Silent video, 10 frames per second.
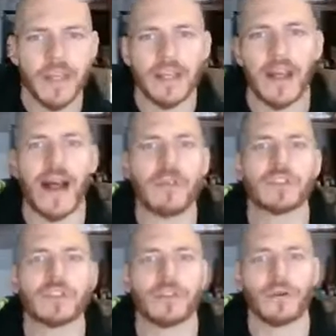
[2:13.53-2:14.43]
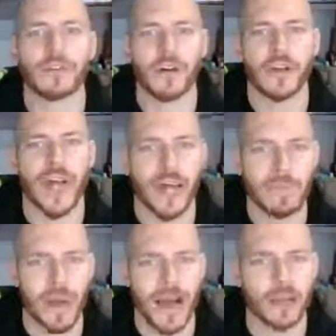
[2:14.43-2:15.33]
Now, habits are both good and
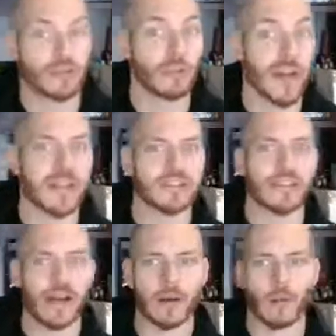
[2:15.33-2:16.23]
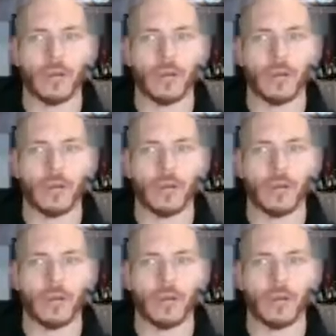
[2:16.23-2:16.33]
bad, great and terrible,